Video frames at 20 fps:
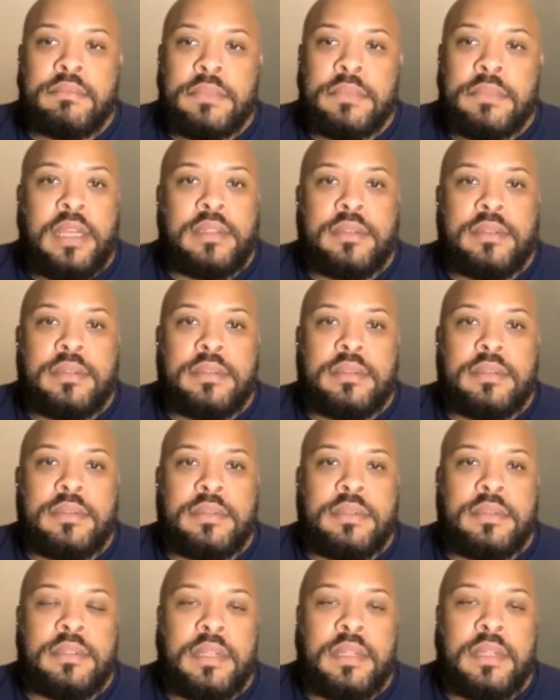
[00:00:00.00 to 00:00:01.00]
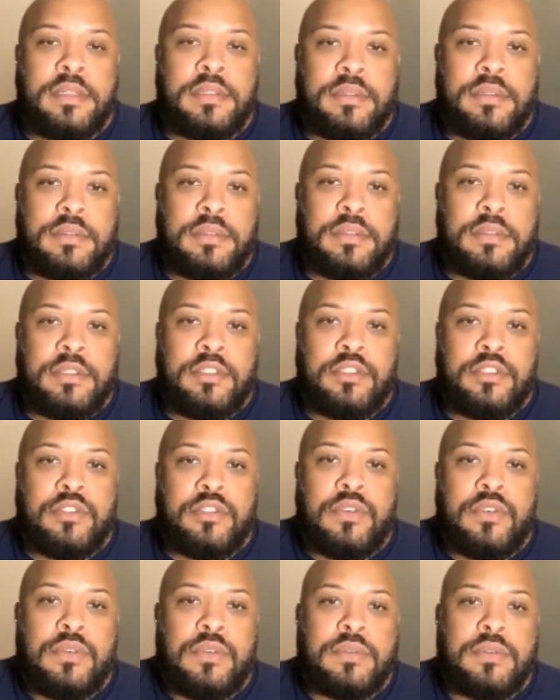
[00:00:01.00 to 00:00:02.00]
That's that's it's
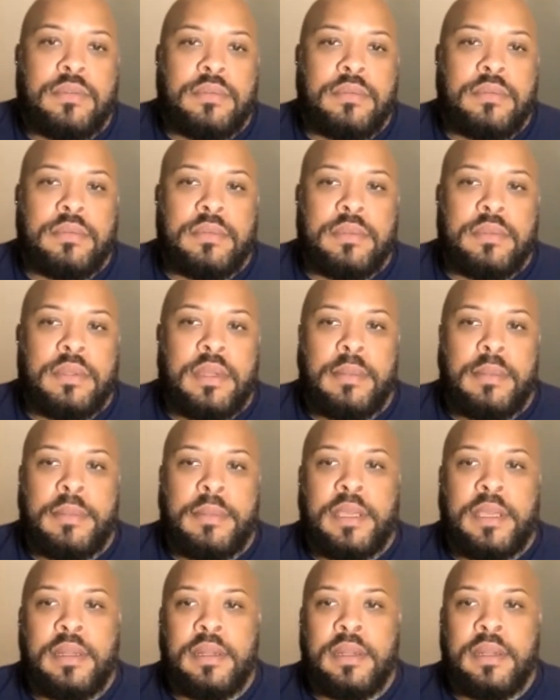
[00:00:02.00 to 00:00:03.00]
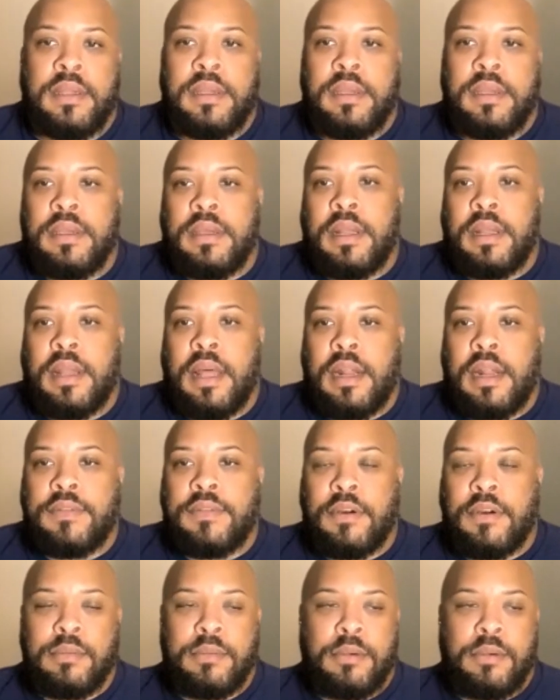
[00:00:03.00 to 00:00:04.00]
true. I mean, a lot of
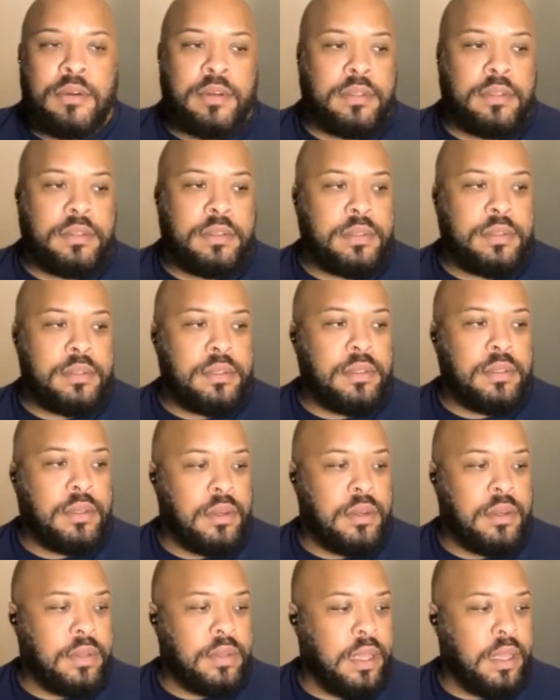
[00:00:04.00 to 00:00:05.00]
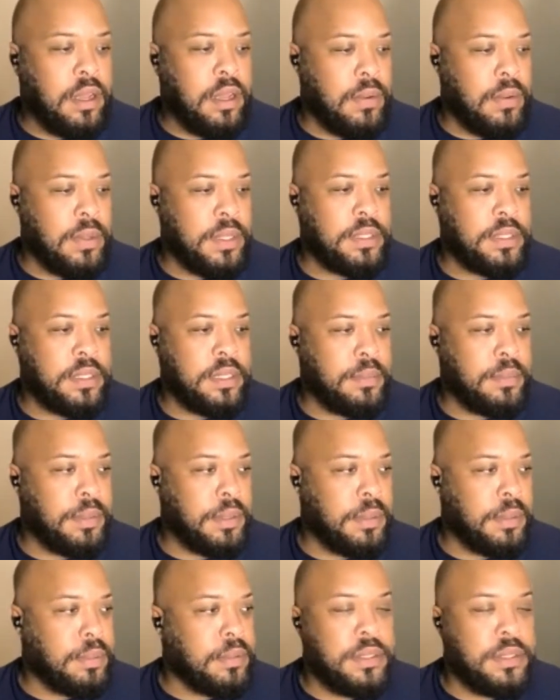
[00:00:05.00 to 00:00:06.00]
homeowners, you know, they always tell
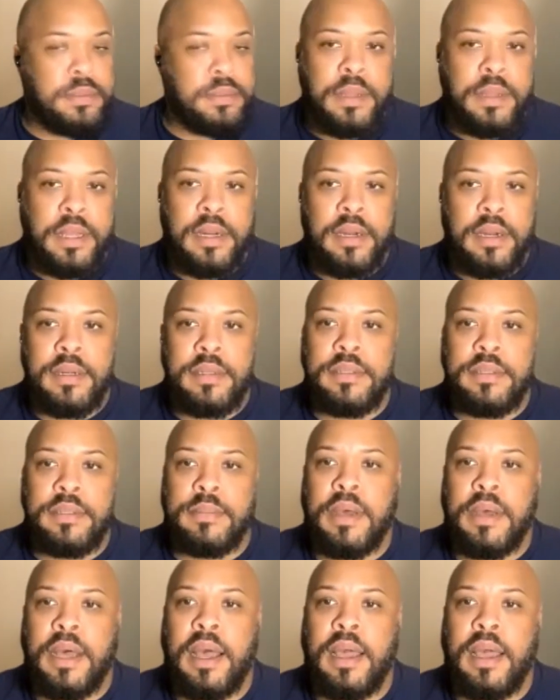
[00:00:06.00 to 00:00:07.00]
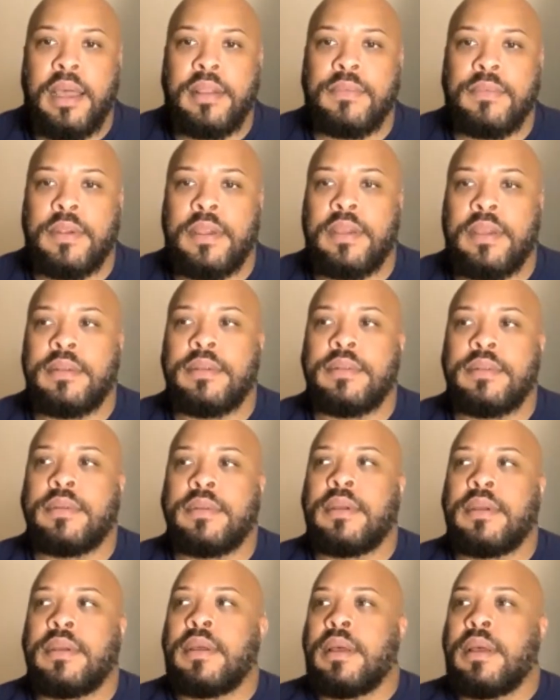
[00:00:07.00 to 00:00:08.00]
people it's better to buy than rent.
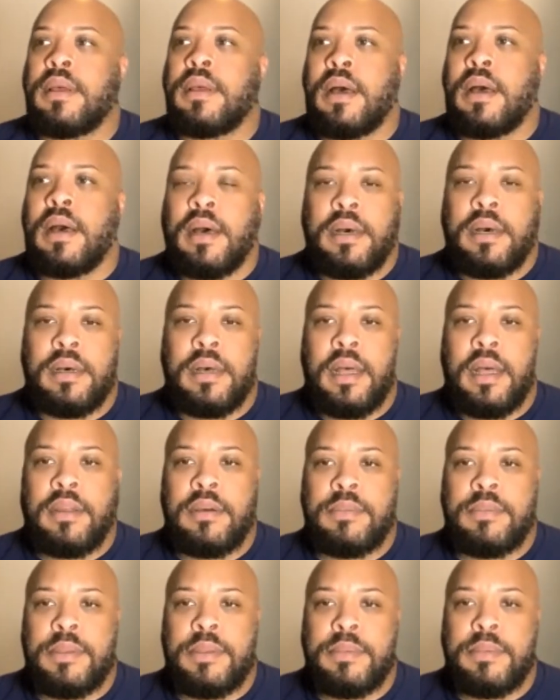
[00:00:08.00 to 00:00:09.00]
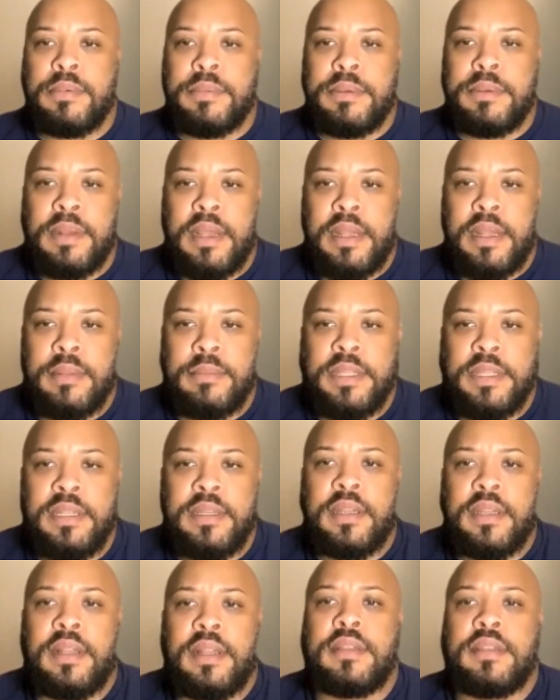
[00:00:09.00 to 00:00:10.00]
Uh, I know people will probably be
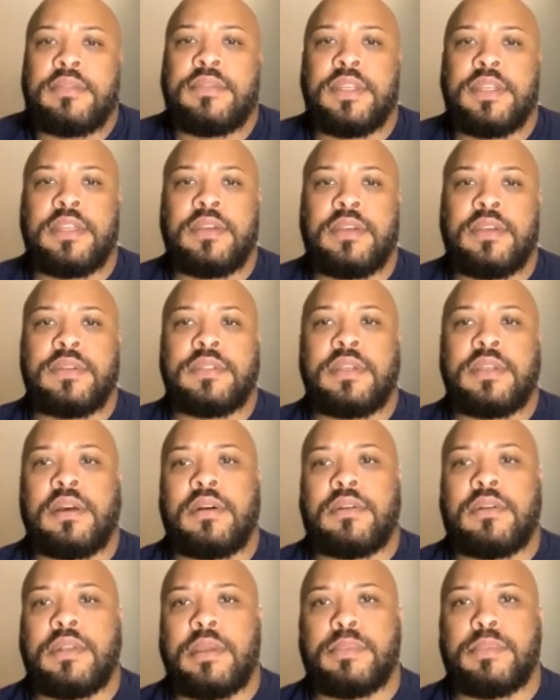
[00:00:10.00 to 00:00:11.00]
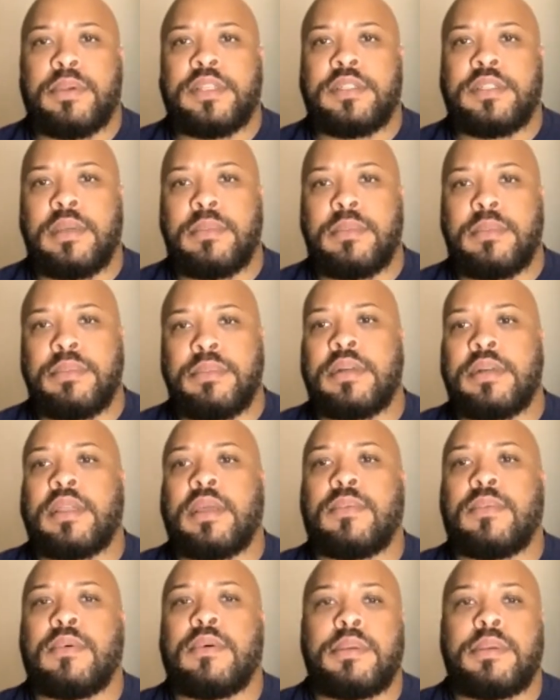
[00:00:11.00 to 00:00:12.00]
looking at this video and saying, "Oh, they're preaching a book.
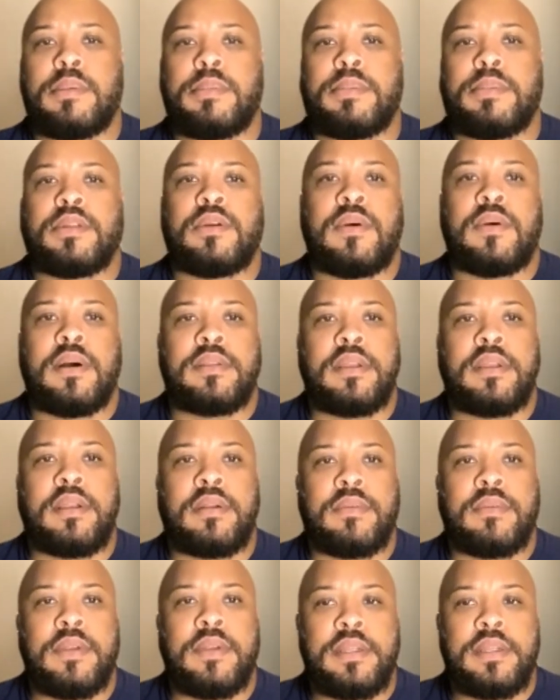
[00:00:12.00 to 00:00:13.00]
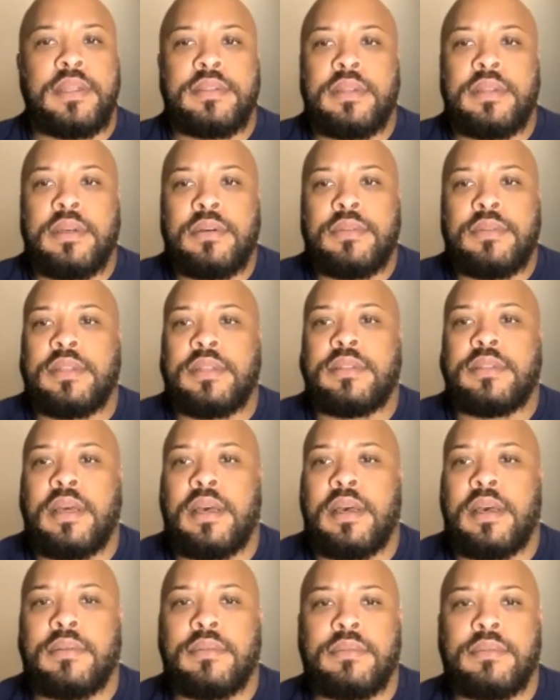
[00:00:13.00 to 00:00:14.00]
They want people to go out there and rent." No, that's
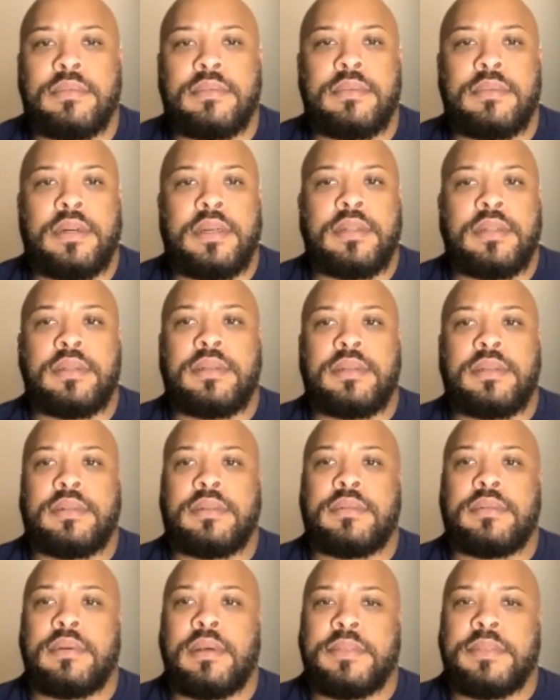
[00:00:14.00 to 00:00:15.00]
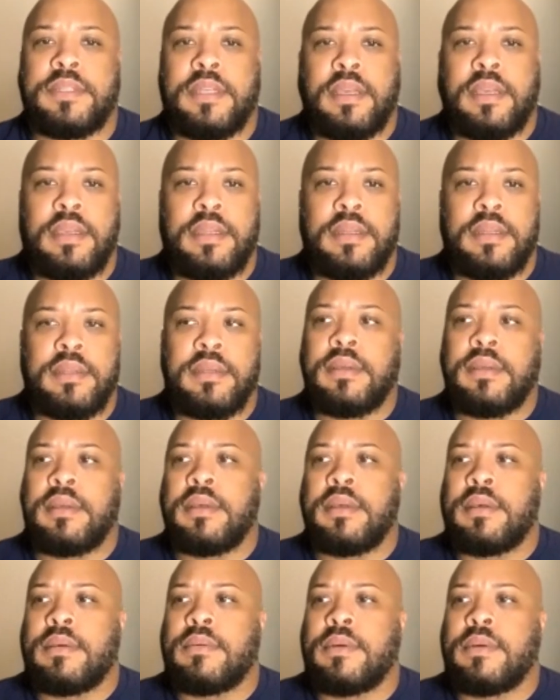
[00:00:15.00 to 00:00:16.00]
not what I'm saying.
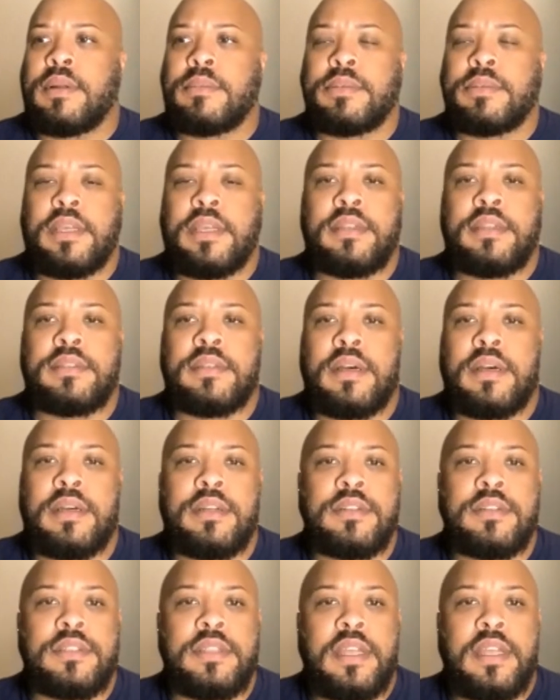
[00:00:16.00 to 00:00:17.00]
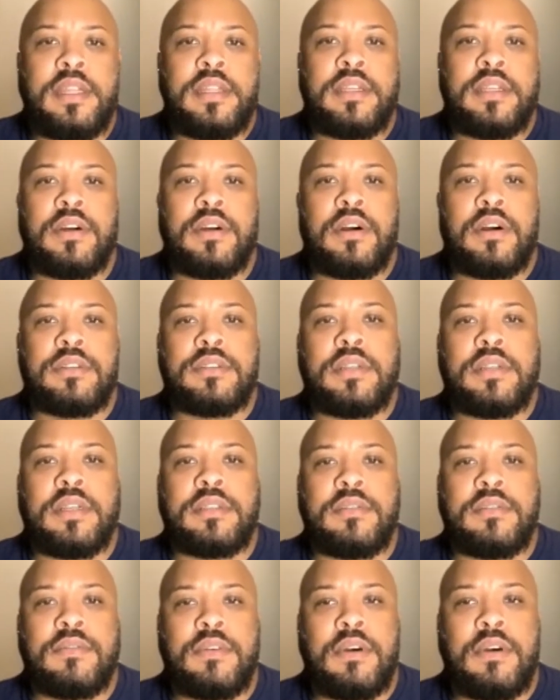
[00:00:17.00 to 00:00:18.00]
What I'm saying is understand the cost
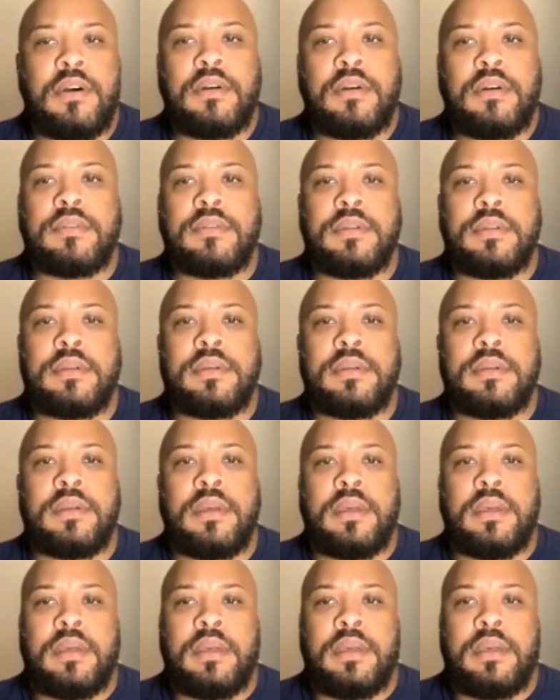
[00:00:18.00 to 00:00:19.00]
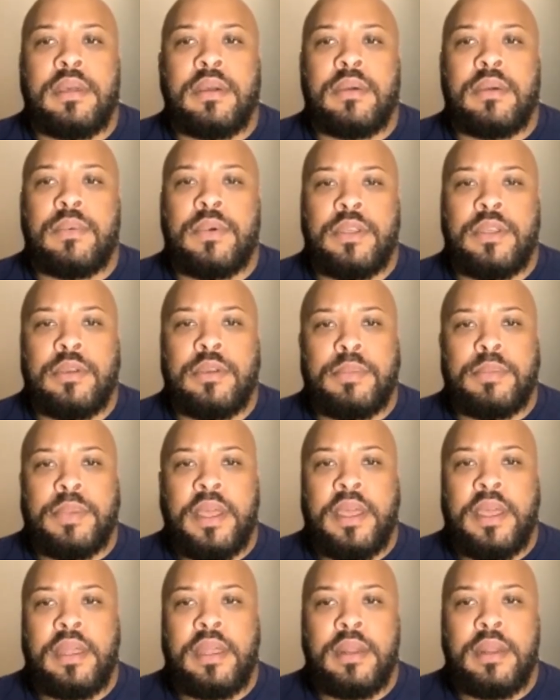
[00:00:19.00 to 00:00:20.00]
that's involved. When you
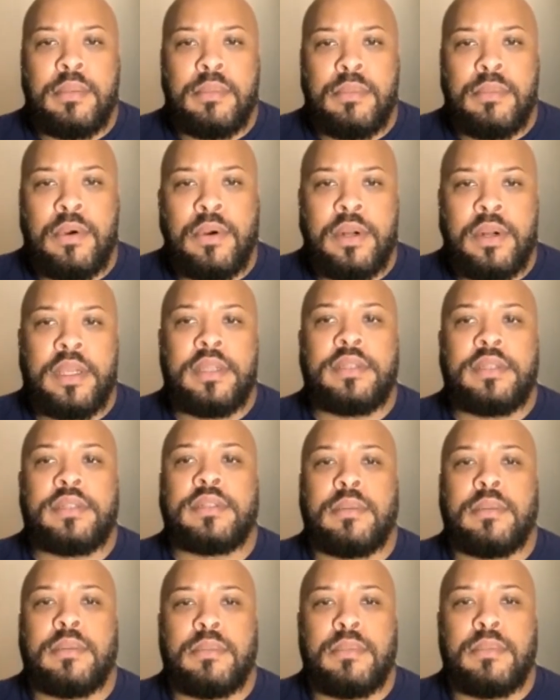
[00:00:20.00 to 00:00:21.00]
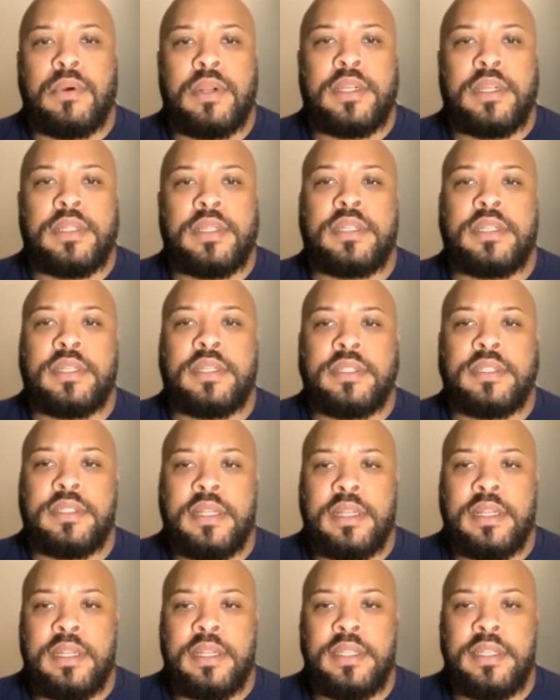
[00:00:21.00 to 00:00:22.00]
in a mortgage, a mortgage is
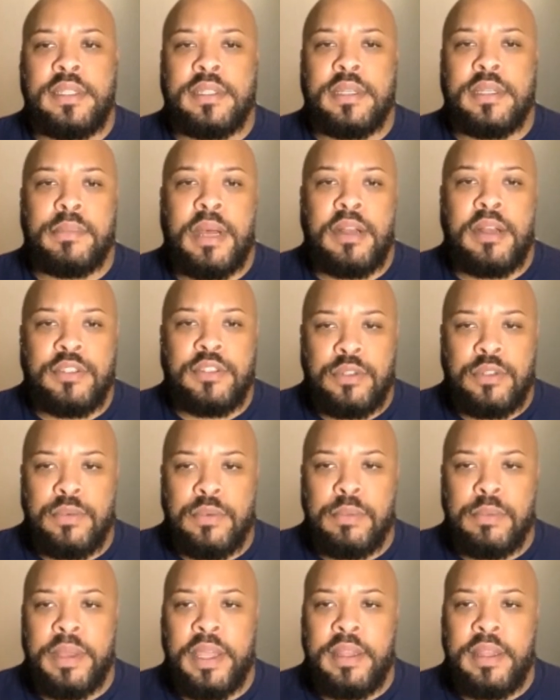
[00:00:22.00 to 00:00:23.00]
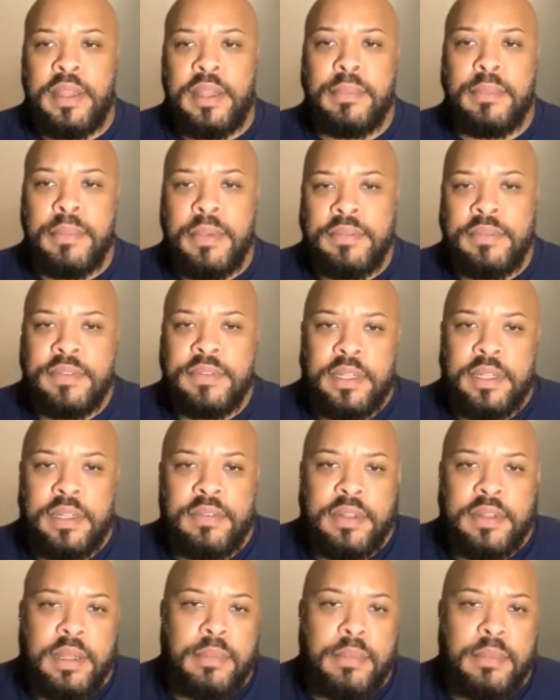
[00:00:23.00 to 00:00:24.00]
the least amount you will pay that month to
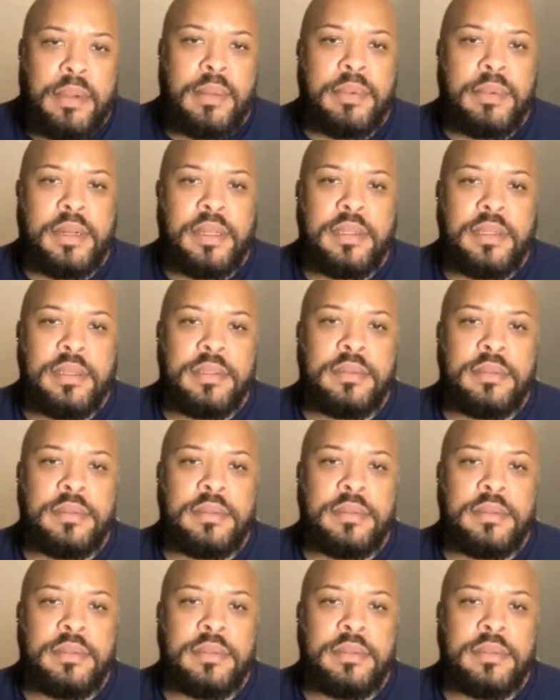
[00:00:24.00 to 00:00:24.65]
live in that property.